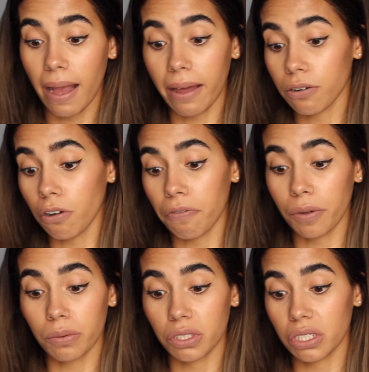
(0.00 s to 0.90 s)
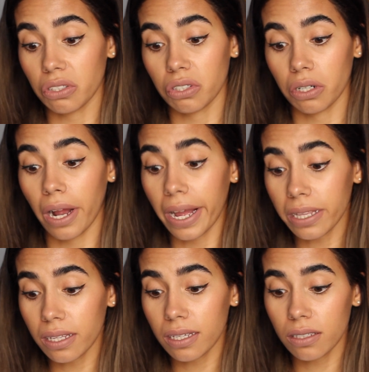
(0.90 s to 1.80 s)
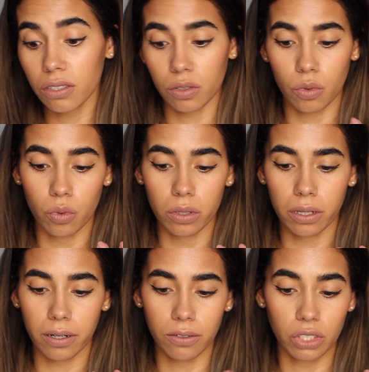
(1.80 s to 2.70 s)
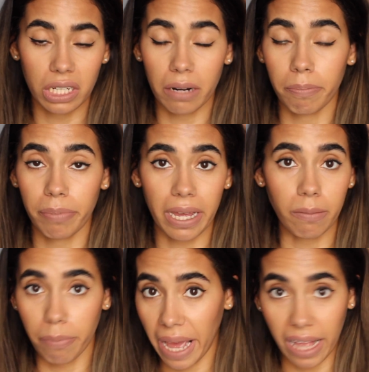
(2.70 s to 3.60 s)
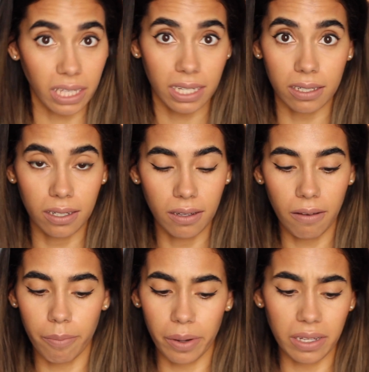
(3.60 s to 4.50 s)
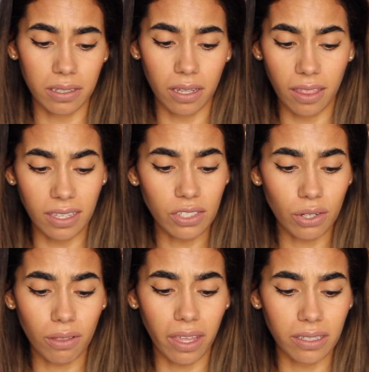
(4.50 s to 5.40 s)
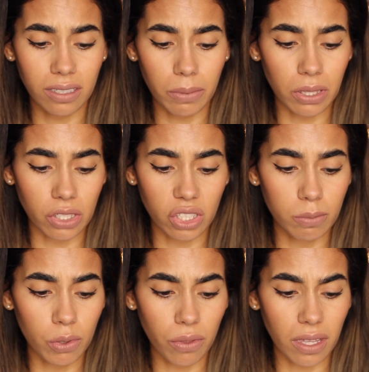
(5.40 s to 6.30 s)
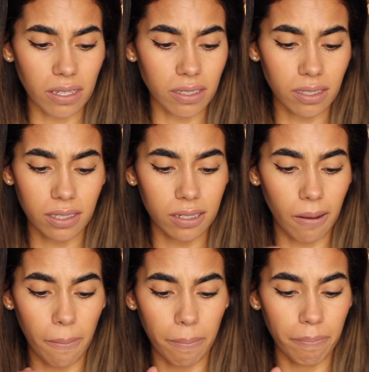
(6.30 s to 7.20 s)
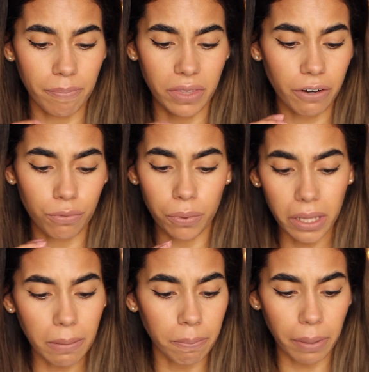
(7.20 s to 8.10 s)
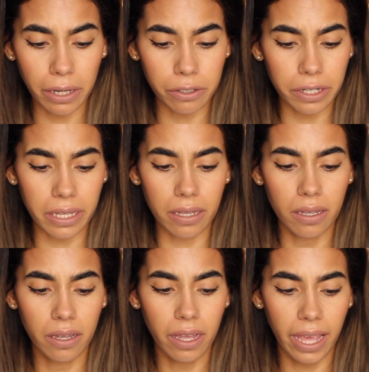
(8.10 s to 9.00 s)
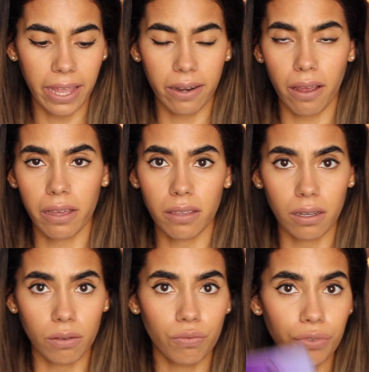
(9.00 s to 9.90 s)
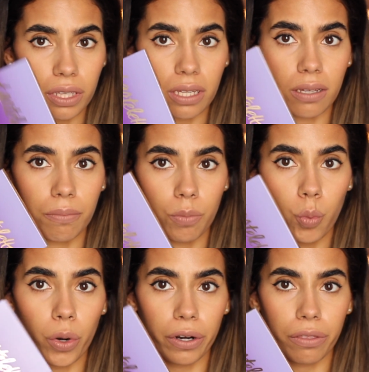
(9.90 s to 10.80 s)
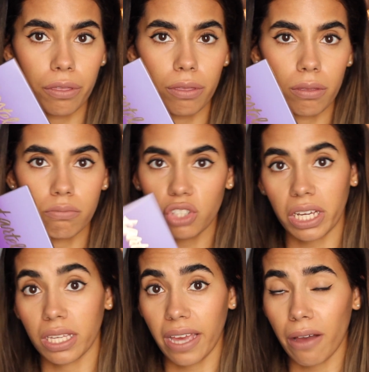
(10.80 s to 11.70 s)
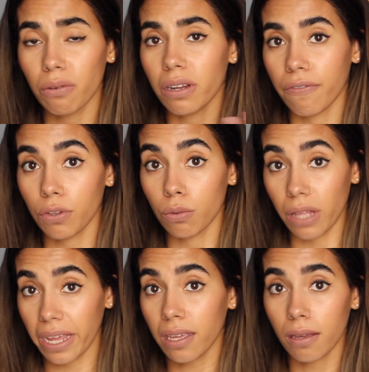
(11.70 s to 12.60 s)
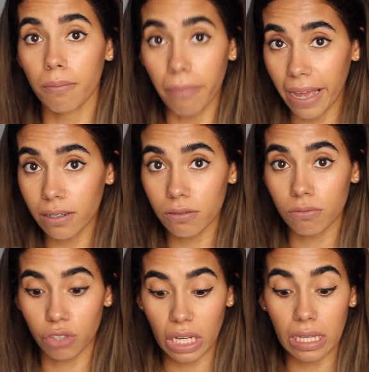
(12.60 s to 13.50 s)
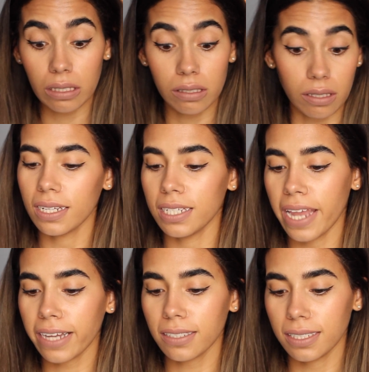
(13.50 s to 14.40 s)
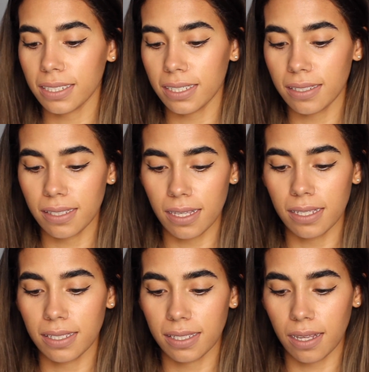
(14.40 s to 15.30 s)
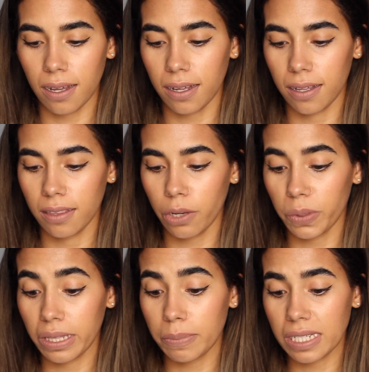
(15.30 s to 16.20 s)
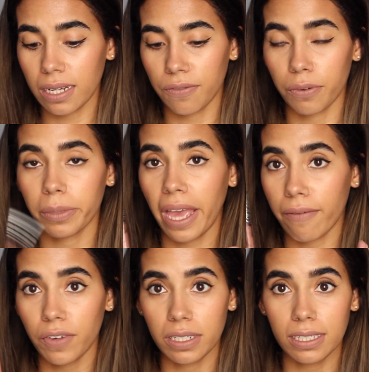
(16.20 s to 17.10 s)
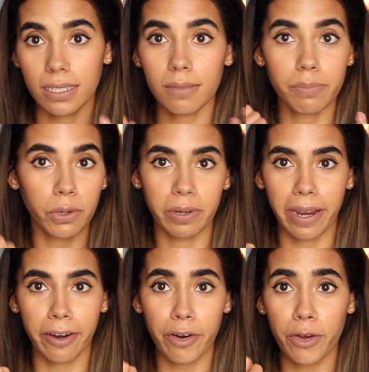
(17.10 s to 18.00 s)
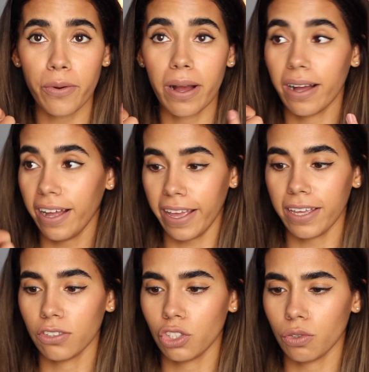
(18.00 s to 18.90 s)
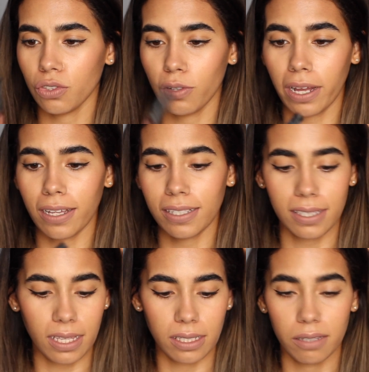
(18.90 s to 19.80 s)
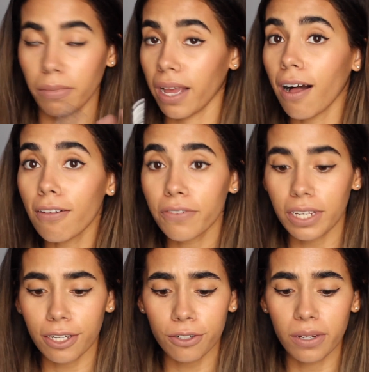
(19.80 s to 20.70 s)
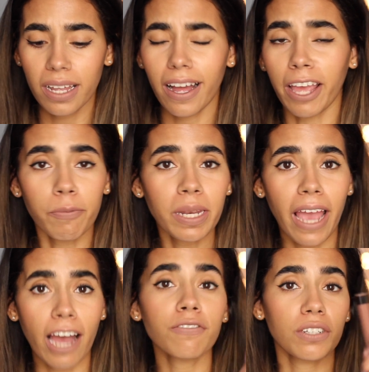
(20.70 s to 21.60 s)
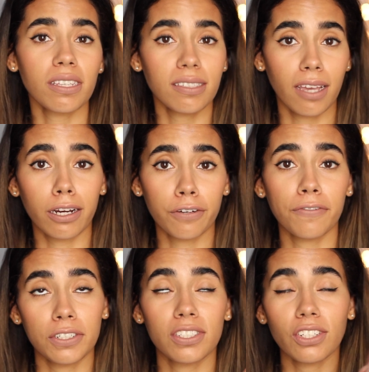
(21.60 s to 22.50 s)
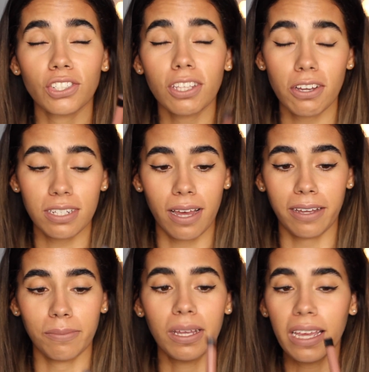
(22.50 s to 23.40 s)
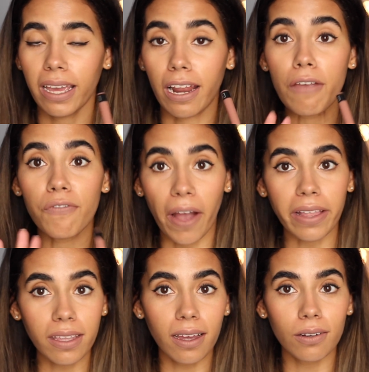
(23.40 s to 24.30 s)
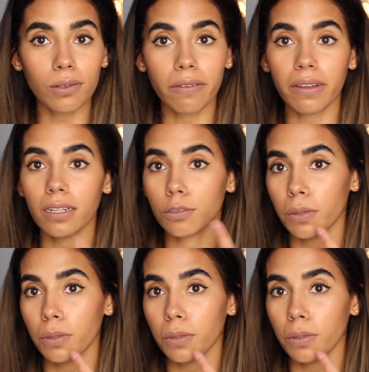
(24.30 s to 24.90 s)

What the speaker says: I don't know if it was just her eyelids or she got a bad palette, but these are like some of the smoothest. They're really buttery and I think really worth checking out if you like matte shades. Next is this liquid lipstick from Kat Von D, Bow and Arrow. I showed you guys this in my haul video. I have been after this sucker for such a long time and I finally got a hold of it.